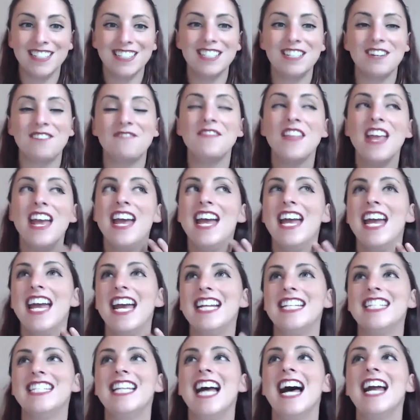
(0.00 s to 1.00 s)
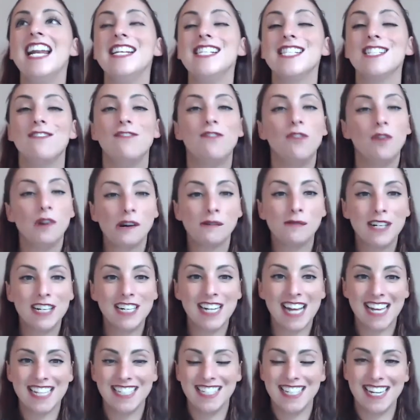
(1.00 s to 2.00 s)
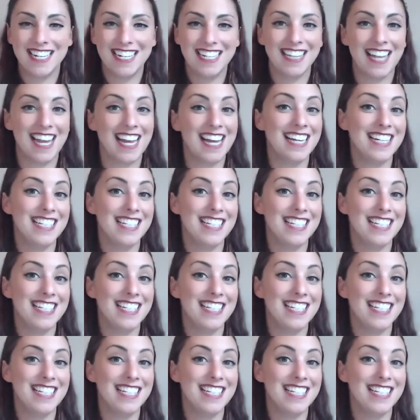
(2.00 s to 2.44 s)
So it's not as forward as sending like